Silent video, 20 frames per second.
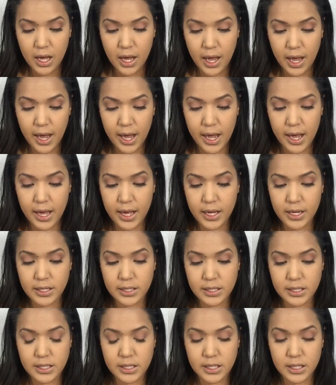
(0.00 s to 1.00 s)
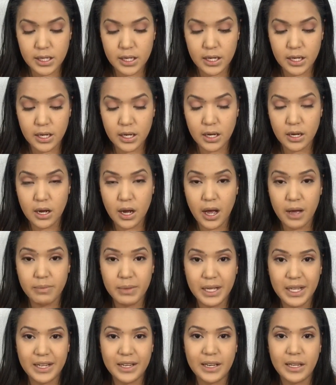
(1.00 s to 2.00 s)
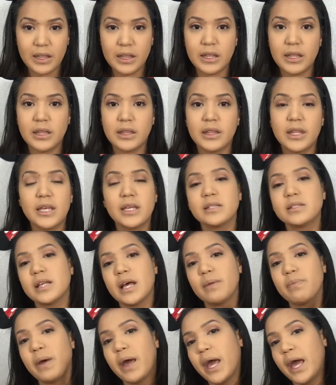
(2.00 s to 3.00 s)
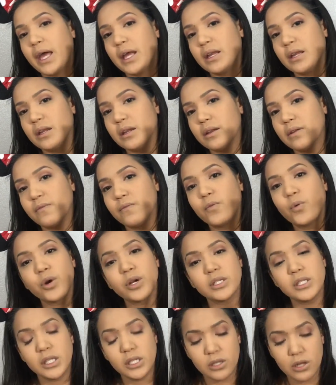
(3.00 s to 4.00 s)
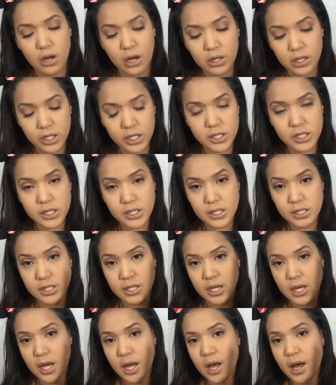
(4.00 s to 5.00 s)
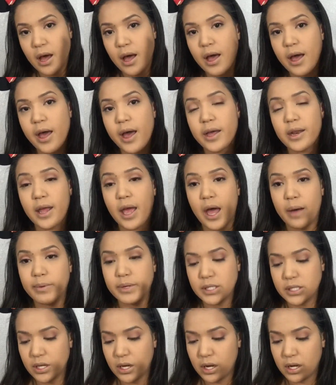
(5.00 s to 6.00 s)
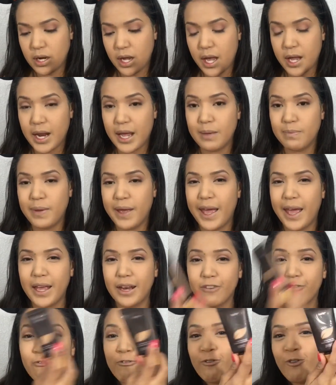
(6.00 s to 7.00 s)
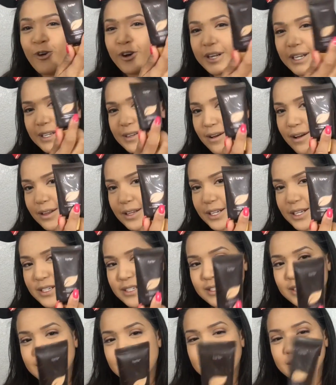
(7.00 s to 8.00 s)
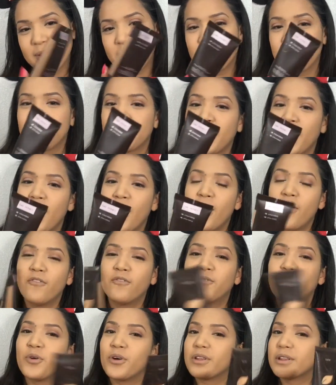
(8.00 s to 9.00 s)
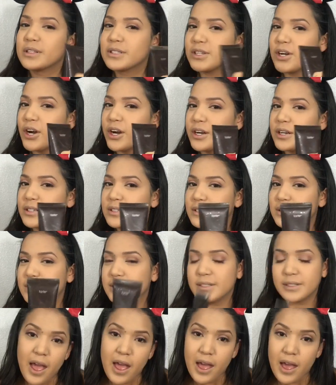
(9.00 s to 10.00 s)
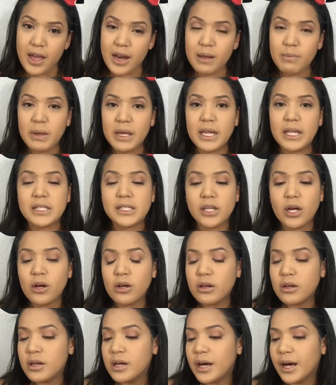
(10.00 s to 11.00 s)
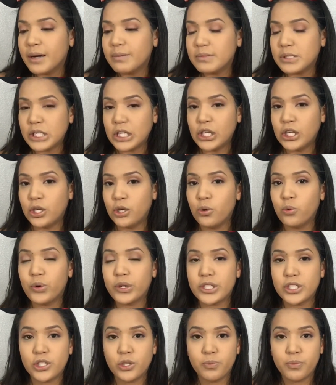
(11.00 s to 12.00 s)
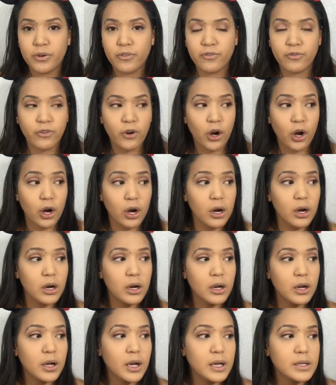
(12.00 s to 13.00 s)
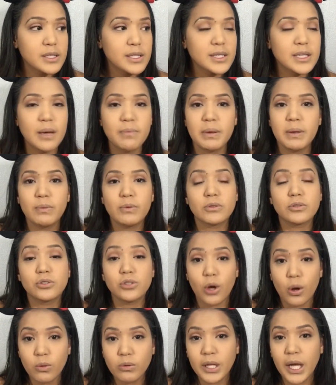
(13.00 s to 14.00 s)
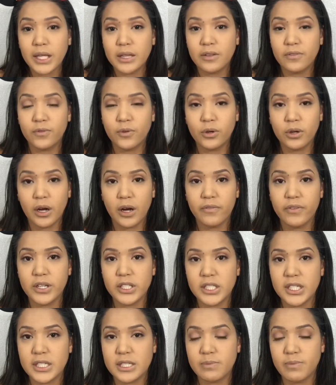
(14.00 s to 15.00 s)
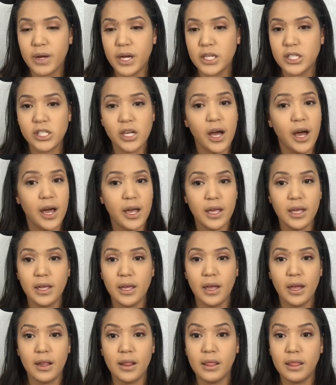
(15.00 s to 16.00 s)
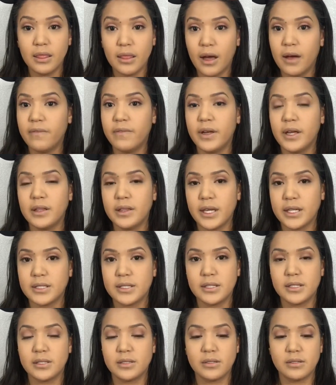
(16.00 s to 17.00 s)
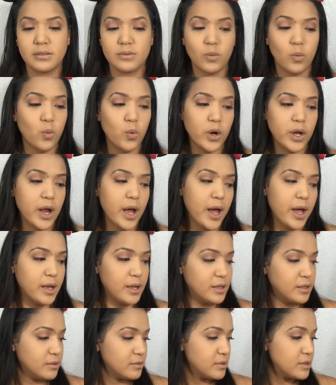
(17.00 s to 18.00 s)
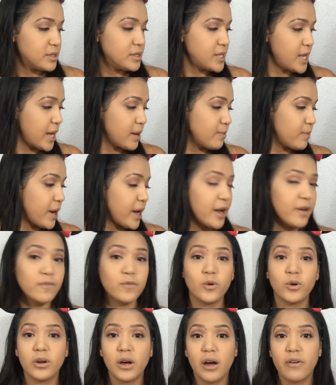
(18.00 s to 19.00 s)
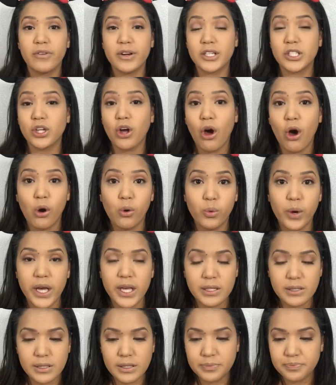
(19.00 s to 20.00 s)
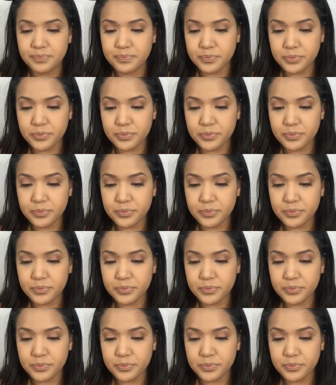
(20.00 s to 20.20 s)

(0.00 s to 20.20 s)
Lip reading: And I mean, this I paid $14 at Amazon, and I paid $40 for the Tarte. And I mean, it's all up to you what you prefer. Some people don't like the full coverage as much. I love it. That's what I stand by, full coverage always.